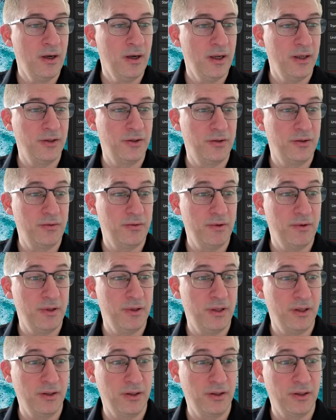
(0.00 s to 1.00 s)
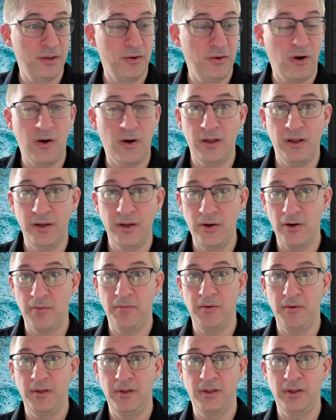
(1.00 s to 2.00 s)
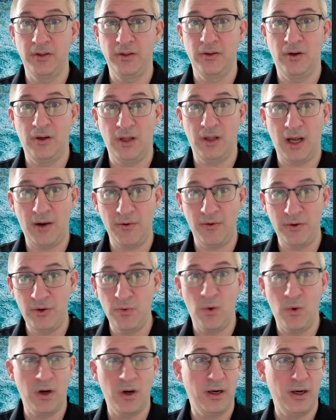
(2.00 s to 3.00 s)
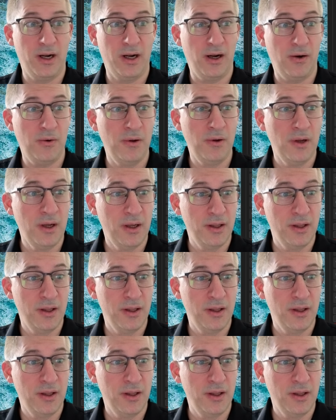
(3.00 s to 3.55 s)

It's all in your, this is all how you want it now.